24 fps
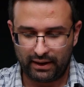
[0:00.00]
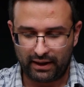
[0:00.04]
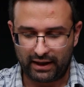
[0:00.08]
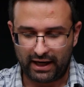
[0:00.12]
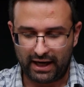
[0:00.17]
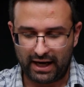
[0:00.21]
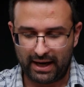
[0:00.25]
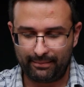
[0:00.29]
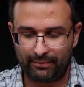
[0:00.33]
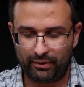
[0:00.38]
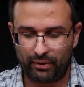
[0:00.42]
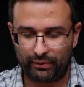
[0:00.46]

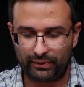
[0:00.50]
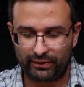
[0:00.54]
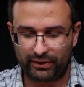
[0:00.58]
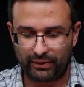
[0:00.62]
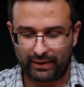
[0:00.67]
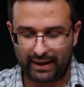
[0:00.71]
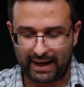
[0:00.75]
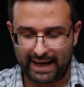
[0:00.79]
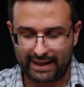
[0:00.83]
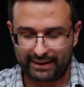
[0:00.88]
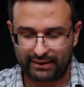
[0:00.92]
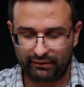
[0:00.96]
I'm going
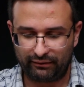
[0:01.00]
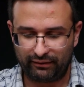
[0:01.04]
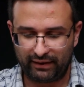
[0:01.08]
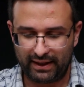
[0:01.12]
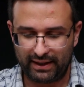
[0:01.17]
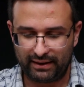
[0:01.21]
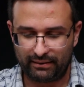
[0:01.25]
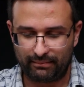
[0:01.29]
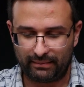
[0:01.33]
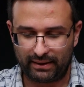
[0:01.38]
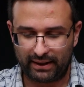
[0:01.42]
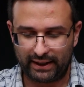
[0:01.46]
to
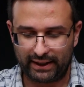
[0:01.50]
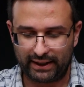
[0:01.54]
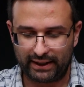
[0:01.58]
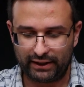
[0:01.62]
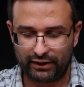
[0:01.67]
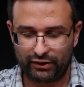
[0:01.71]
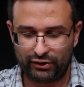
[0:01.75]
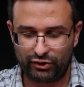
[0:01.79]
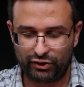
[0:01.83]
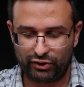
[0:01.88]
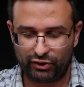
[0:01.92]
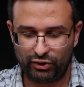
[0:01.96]
activate my
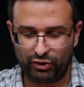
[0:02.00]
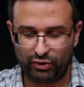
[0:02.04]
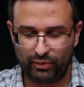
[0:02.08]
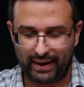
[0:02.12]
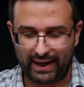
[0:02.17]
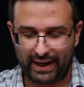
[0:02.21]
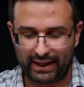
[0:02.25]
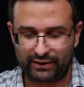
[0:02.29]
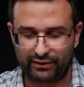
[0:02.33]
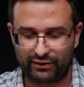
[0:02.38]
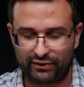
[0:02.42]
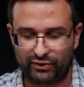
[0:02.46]

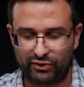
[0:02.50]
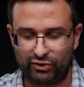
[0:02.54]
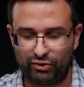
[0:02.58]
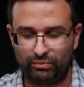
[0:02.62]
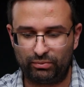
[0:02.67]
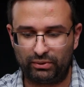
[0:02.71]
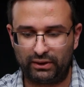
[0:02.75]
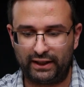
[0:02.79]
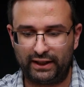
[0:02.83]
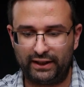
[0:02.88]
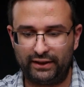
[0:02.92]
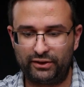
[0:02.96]
2x zoom
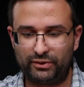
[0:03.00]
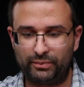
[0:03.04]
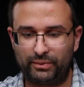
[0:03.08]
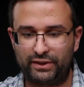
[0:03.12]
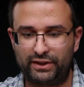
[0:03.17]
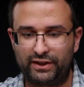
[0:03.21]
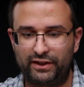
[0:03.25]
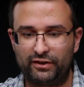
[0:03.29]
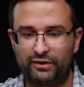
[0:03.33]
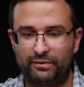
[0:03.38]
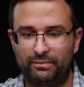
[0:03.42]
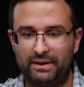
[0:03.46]
lens, which
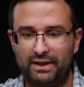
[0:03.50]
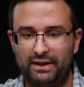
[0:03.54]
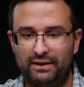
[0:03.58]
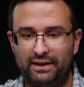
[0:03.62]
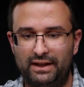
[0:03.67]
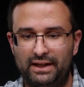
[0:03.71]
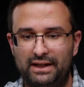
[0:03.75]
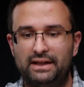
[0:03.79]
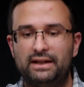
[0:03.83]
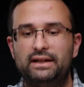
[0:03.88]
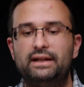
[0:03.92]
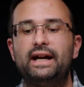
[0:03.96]
gives me
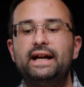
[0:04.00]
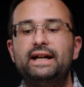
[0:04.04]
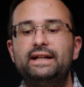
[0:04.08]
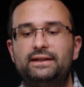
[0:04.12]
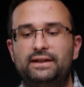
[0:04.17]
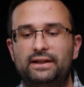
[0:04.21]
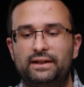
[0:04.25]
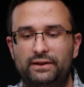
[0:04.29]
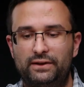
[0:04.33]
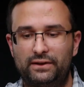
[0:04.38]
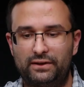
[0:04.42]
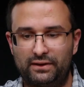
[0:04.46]
the
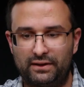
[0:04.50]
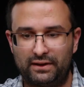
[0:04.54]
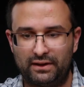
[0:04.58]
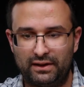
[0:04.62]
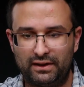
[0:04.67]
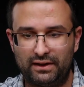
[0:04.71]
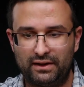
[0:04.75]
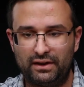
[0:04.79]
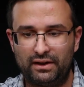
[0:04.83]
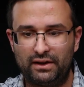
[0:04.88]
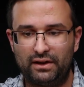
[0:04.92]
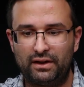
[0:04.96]
nicest
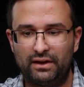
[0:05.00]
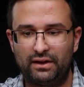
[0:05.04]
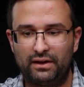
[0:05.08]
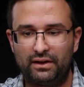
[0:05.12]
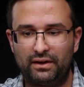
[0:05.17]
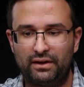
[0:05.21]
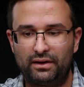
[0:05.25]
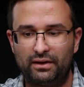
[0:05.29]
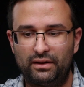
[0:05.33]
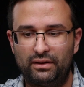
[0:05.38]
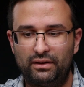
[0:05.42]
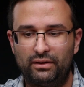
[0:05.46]

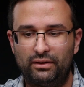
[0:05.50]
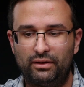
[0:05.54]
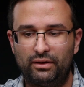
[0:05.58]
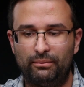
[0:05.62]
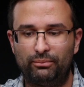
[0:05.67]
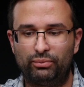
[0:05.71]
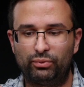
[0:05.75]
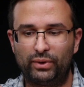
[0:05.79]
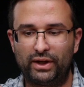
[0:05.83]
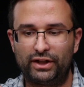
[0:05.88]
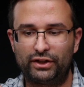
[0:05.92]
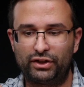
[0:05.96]

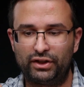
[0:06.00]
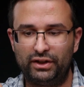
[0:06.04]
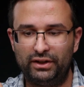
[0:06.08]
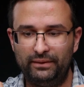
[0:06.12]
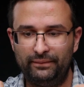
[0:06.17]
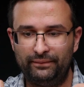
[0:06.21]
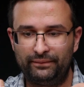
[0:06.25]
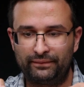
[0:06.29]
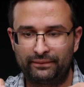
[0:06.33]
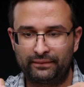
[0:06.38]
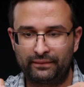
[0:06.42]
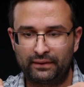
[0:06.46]

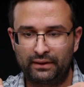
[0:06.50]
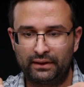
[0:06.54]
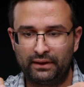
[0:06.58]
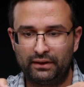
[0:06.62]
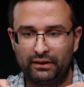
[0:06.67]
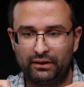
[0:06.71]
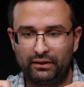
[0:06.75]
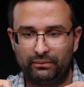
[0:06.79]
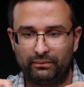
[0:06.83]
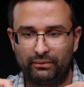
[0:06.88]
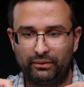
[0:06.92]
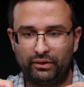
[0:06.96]
compression.
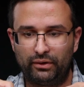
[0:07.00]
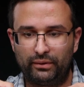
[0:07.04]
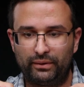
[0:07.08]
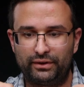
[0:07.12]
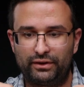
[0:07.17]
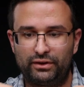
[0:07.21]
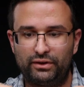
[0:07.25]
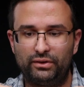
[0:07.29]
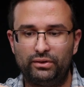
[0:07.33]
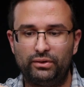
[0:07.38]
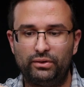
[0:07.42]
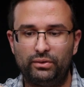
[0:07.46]
We're going
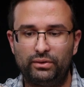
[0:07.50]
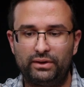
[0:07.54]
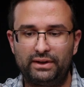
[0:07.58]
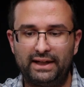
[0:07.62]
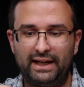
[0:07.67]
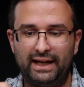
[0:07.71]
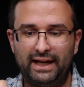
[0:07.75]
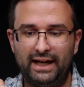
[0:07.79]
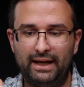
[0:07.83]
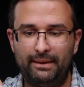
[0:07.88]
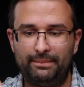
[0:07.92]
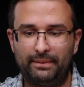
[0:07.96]
to
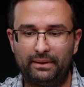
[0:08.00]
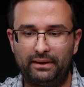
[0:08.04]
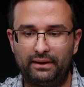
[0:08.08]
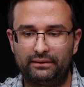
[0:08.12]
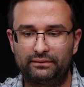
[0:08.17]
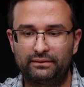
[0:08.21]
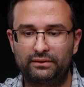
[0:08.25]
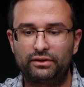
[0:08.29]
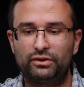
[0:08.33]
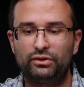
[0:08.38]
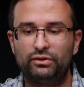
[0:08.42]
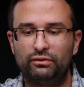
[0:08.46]
tap
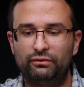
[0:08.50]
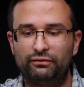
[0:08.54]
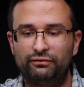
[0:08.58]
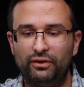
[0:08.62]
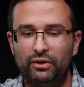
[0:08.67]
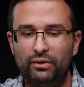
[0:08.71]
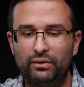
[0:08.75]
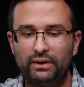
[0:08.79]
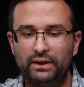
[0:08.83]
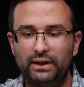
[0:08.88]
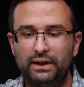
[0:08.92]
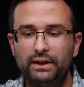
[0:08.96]
to
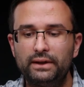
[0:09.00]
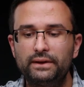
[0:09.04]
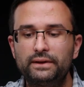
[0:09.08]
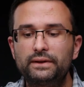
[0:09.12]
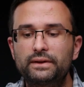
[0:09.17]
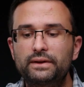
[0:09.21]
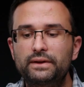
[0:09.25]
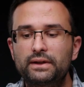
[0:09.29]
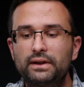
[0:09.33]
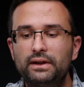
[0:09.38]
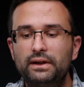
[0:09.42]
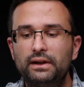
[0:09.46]

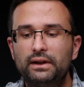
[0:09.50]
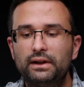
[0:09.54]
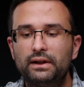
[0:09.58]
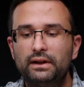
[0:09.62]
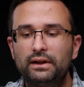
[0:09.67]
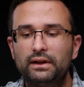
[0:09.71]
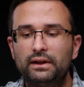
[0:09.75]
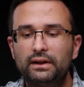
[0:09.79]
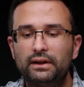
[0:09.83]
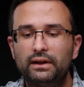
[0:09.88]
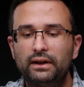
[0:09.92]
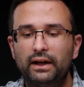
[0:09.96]
focus,
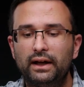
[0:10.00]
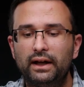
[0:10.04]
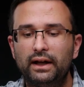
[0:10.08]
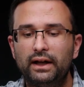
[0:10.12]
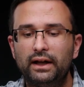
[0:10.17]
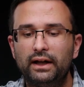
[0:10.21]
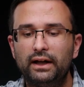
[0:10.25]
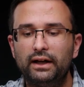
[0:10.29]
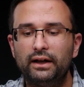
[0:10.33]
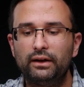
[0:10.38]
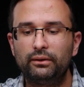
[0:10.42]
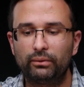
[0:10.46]

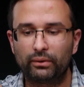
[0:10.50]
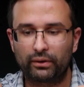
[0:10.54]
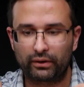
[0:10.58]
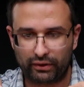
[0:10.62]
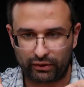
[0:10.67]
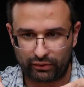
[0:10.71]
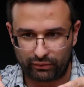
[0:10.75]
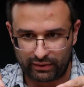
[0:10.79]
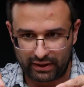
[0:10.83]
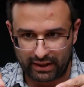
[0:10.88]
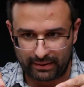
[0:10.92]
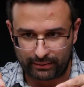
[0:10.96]
and we're going
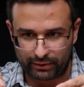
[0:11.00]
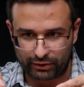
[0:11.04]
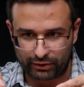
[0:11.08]
to grab